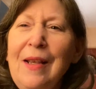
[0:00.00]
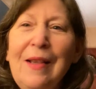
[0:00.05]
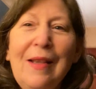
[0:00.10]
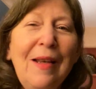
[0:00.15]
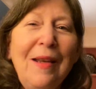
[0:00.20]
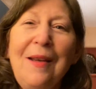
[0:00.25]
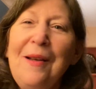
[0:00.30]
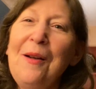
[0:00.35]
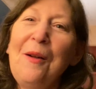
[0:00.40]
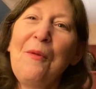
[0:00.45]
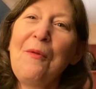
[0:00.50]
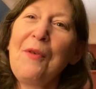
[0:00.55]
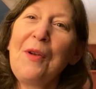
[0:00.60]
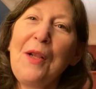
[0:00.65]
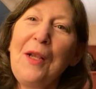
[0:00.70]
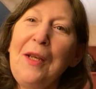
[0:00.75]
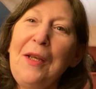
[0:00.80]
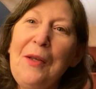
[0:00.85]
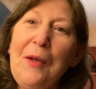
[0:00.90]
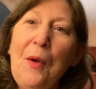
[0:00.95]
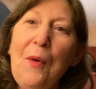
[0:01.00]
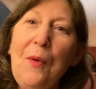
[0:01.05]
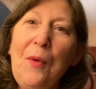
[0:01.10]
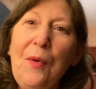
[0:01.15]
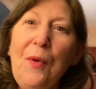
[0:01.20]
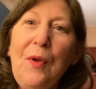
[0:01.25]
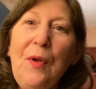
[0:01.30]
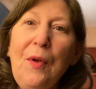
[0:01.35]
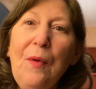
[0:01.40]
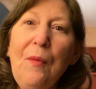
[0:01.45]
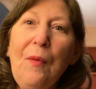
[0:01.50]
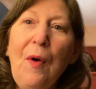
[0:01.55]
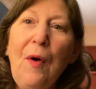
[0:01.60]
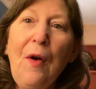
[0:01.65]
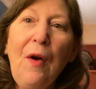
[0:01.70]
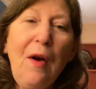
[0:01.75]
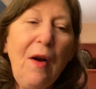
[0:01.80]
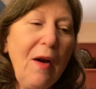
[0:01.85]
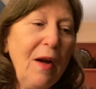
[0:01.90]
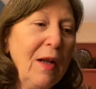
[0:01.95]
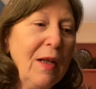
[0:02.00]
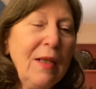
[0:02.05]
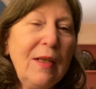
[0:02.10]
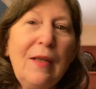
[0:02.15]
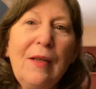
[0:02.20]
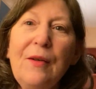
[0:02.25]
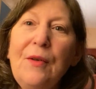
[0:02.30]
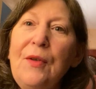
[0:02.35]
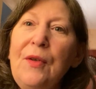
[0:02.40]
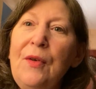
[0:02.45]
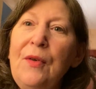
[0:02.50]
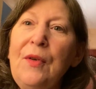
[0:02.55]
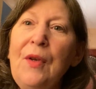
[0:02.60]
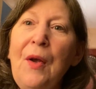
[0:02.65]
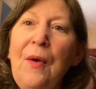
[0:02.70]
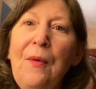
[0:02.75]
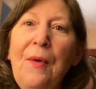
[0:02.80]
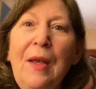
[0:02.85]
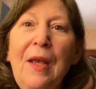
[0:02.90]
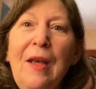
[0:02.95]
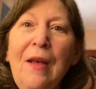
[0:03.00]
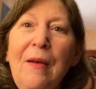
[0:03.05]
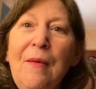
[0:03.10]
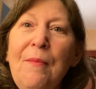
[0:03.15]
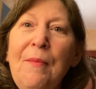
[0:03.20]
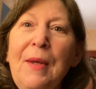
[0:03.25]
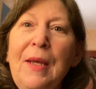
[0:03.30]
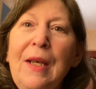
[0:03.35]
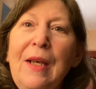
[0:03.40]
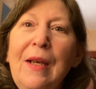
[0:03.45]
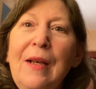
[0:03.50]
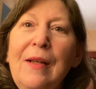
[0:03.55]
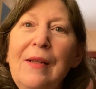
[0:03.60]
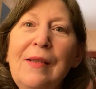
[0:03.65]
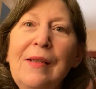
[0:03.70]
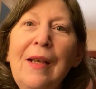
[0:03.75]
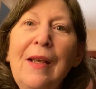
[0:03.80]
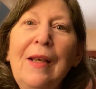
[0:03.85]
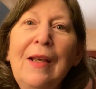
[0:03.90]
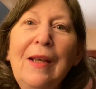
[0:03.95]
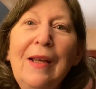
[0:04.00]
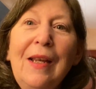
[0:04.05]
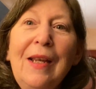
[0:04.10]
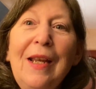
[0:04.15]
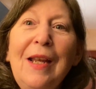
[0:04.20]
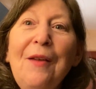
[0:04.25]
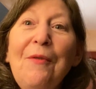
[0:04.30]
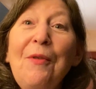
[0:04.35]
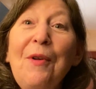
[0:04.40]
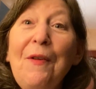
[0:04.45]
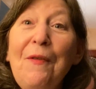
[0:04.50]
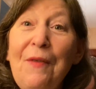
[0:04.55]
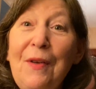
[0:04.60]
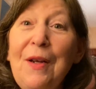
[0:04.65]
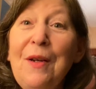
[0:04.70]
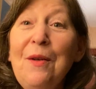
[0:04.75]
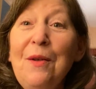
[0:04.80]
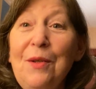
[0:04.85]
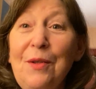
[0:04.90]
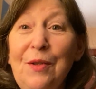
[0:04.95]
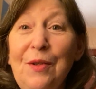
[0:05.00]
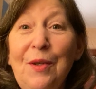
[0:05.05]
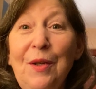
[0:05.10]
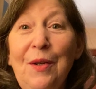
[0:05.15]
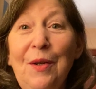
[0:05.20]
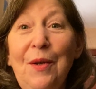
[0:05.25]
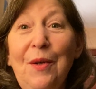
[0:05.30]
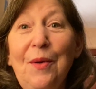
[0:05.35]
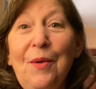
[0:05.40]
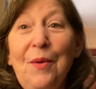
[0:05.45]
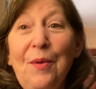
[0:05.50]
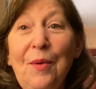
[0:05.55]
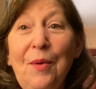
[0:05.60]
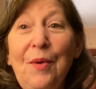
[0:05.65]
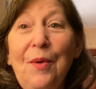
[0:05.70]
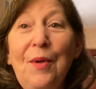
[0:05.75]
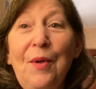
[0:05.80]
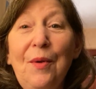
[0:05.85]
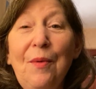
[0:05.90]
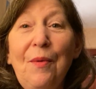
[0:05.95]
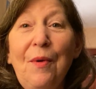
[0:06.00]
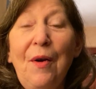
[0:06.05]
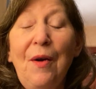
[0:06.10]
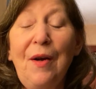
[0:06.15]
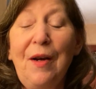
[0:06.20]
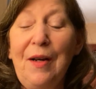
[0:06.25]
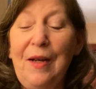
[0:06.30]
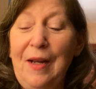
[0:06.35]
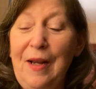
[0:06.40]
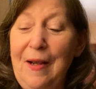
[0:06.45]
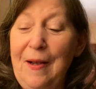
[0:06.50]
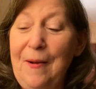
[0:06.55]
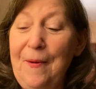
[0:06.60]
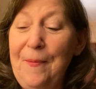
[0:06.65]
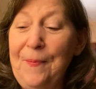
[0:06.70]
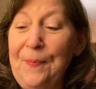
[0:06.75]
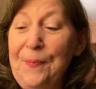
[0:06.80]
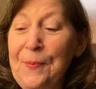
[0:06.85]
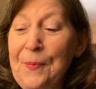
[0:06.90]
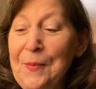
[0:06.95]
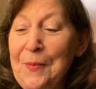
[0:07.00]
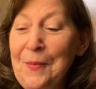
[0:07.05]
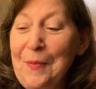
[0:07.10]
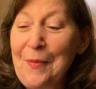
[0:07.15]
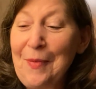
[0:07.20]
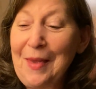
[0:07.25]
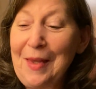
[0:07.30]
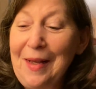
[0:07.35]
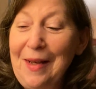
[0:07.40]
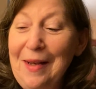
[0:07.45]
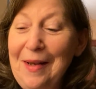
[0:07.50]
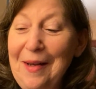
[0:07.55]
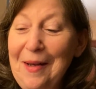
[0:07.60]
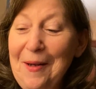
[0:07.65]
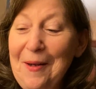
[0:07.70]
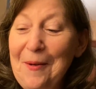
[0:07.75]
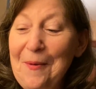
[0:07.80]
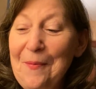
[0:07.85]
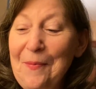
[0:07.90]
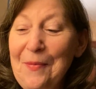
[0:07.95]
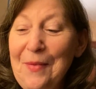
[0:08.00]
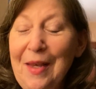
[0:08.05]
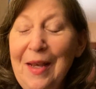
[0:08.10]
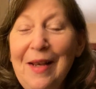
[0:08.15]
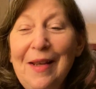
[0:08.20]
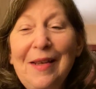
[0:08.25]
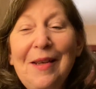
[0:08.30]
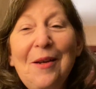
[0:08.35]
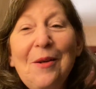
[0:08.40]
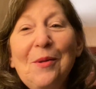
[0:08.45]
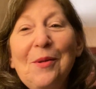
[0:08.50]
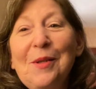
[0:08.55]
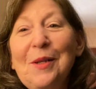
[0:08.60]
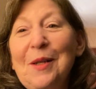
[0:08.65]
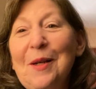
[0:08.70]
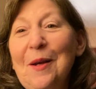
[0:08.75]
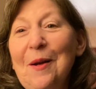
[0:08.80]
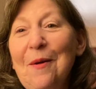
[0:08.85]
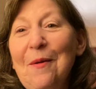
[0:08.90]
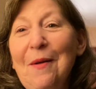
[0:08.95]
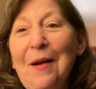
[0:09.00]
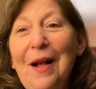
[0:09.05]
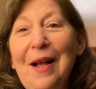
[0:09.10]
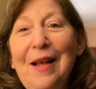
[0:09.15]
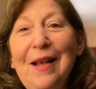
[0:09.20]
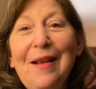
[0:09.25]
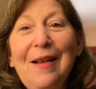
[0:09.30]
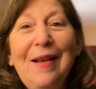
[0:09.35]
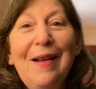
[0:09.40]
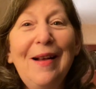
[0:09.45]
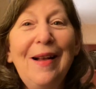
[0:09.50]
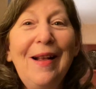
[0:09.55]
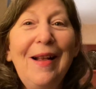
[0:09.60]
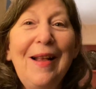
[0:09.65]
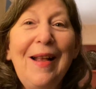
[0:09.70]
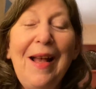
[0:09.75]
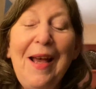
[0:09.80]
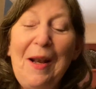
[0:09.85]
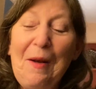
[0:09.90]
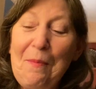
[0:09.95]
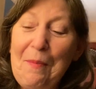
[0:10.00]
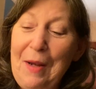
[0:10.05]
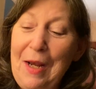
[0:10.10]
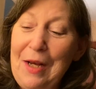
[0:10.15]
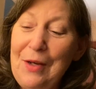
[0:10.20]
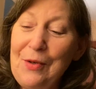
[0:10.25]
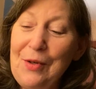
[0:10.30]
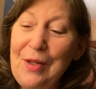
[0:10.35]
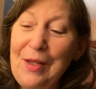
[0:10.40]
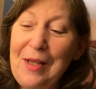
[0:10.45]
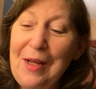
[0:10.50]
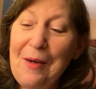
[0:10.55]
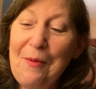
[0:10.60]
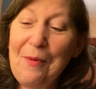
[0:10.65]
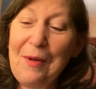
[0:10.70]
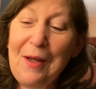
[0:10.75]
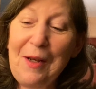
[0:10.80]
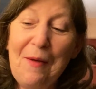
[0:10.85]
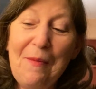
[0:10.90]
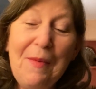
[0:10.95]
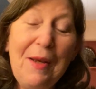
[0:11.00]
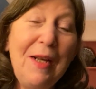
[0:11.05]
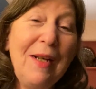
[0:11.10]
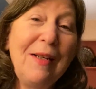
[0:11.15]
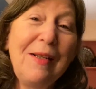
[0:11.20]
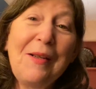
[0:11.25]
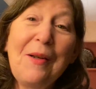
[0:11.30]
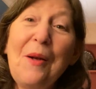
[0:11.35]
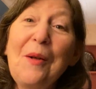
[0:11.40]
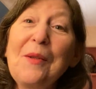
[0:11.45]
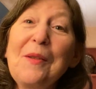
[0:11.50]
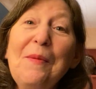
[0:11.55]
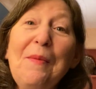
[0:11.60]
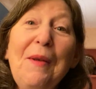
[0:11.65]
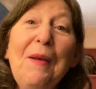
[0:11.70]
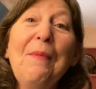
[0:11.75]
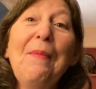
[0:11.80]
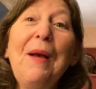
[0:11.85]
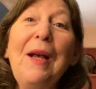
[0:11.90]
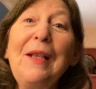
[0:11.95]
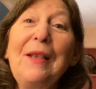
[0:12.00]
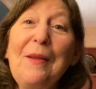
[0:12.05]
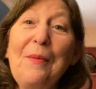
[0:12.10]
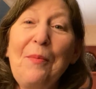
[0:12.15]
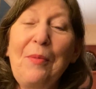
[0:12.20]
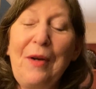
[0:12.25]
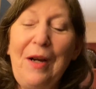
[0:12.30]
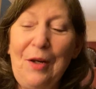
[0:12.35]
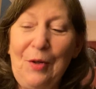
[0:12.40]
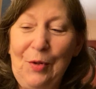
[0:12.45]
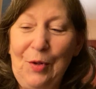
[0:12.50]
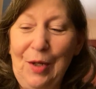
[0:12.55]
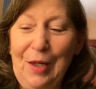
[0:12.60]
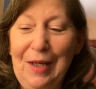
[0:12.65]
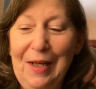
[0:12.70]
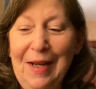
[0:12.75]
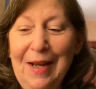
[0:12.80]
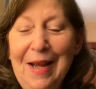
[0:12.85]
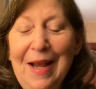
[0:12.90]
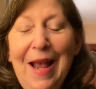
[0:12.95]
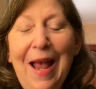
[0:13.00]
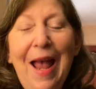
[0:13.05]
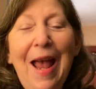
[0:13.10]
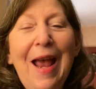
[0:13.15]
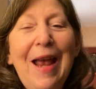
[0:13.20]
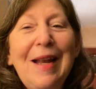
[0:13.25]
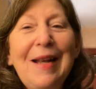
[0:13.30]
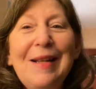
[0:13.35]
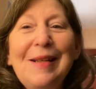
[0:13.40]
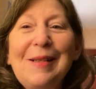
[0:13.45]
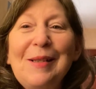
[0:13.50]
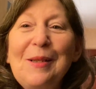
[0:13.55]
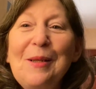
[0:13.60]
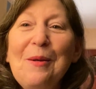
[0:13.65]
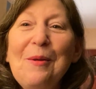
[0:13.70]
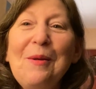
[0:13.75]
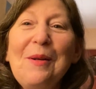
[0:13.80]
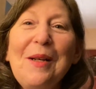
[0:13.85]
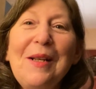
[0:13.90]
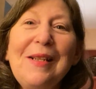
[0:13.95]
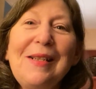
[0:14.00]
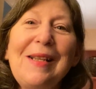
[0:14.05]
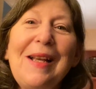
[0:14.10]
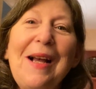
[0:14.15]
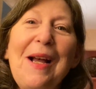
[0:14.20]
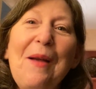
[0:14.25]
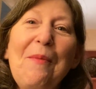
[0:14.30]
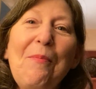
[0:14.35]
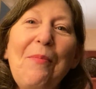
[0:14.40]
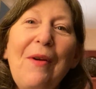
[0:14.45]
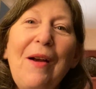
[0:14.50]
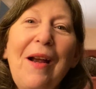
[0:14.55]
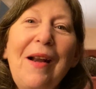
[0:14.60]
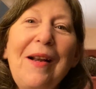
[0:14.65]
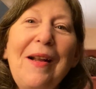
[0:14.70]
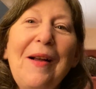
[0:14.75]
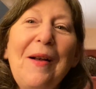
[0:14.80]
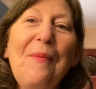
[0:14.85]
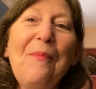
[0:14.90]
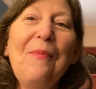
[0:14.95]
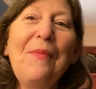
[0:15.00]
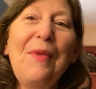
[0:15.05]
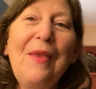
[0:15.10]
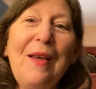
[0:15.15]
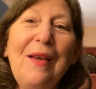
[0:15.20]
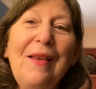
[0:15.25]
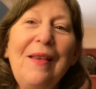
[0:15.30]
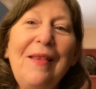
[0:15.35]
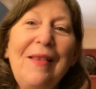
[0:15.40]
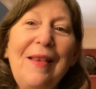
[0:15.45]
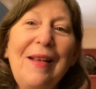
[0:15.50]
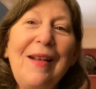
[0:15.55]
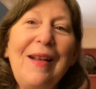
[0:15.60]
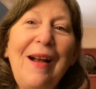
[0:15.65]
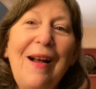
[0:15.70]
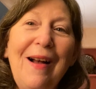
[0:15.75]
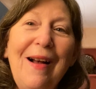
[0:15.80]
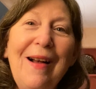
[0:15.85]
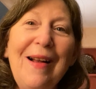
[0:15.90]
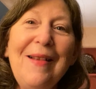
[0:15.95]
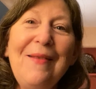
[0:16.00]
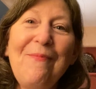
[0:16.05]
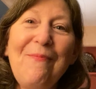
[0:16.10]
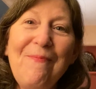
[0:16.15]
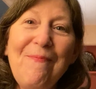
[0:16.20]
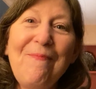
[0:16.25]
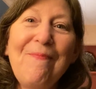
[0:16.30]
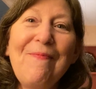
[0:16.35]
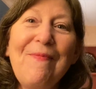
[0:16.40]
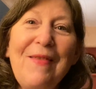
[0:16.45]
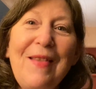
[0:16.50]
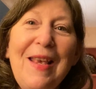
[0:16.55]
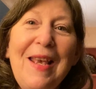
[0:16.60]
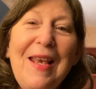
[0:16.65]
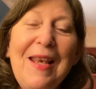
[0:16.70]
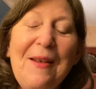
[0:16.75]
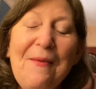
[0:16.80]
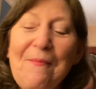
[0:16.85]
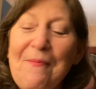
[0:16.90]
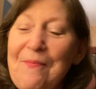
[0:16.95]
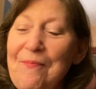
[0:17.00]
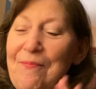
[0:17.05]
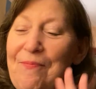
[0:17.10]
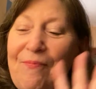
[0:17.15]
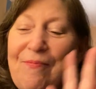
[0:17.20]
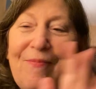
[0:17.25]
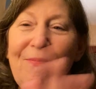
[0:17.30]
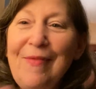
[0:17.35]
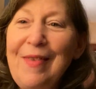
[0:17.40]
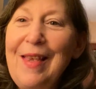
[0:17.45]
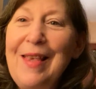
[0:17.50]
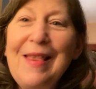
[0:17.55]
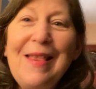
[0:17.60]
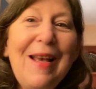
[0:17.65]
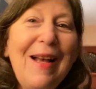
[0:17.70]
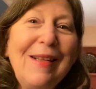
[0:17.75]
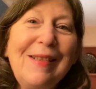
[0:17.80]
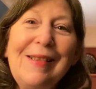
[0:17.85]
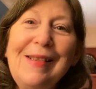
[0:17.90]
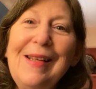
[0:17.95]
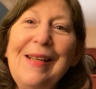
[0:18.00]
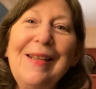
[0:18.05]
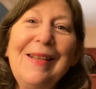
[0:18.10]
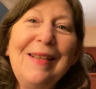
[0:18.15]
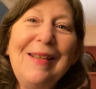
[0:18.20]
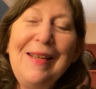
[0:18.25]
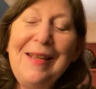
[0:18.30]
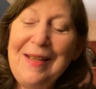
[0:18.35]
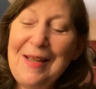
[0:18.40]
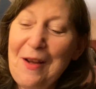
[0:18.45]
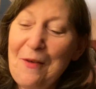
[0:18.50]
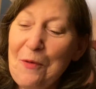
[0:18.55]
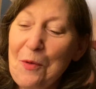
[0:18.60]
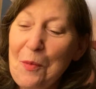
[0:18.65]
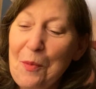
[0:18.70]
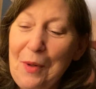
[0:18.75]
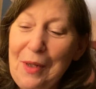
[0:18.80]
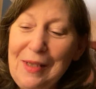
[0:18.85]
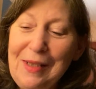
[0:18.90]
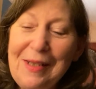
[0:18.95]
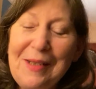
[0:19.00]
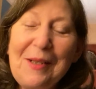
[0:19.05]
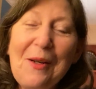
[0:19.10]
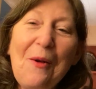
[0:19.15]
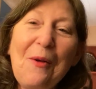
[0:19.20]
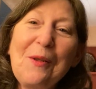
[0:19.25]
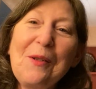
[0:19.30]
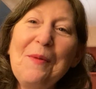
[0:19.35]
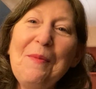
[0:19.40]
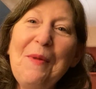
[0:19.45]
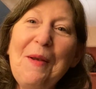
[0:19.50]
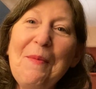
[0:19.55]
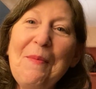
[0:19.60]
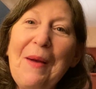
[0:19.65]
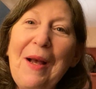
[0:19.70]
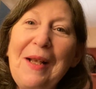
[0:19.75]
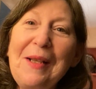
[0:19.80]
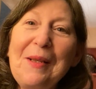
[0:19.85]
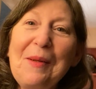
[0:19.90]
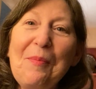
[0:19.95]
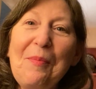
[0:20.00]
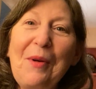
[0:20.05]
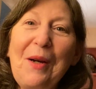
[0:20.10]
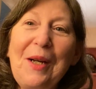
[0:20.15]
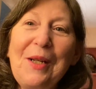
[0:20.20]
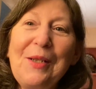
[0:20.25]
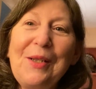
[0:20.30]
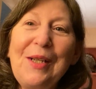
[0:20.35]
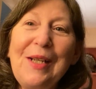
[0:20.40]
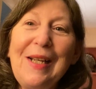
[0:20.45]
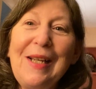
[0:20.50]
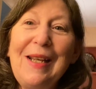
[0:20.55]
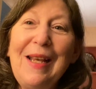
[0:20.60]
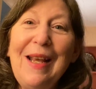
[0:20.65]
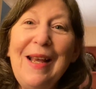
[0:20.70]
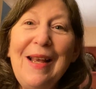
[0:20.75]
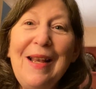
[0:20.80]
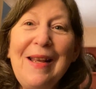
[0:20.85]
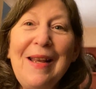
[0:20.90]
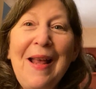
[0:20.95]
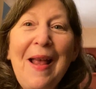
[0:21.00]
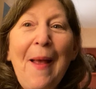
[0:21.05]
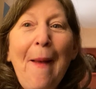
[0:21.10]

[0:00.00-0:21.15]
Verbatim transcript: that you don't really know who you are until you know Him because He reveals to you who you are in Him. Um, years ago, I, I had a patient that would come in and talk to me about depression. And as soon as I brought up the, the God thing, that's it. He never wants to talk to me about depression again.